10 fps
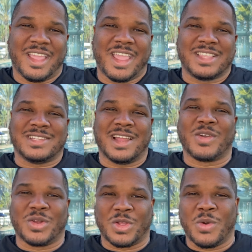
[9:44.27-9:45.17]
it's not
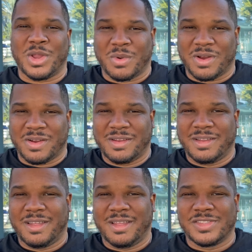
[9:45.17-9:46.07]
going to go anywhere.
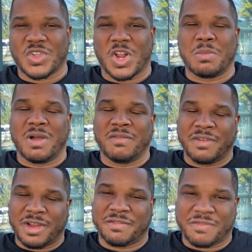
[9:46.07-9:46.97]
It's going to come off
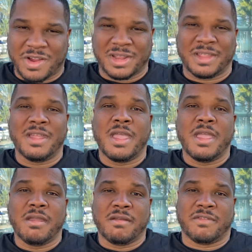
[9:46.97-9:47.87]
very friendly,
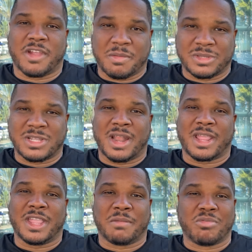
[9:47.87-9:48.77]
very
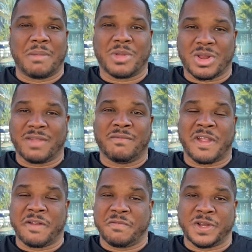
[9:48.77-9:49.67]
platonic, and you're probably going to get
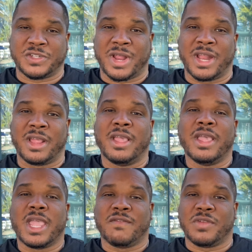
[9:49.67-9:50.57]
very frustrated
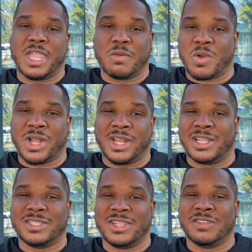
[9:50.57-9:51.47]
if you keep running
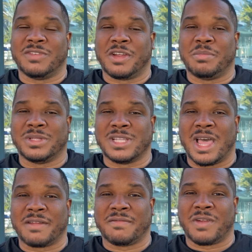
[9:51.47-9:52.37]
into these very
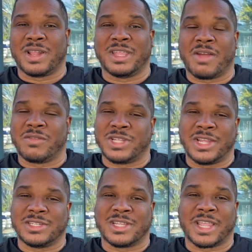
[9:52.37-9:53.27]
platonic, friendly
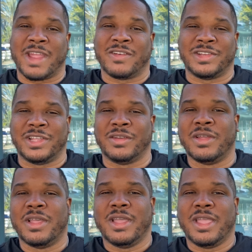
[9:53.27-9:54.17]
conversations. I guarantee you,
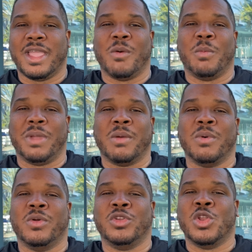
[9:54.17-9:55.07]
it will it
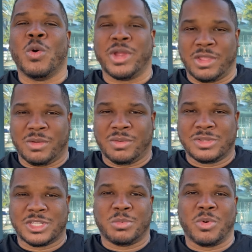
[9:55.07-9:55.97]
will annoy you
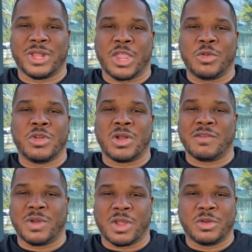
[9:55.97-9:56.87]
to the point that you don't
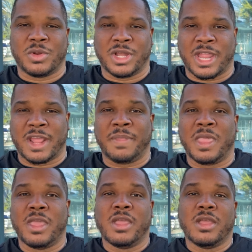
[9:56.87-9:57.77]
even want to go doing it again.
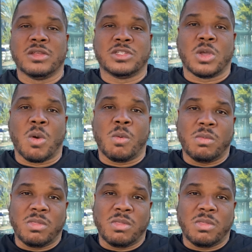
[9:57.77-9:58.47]
So,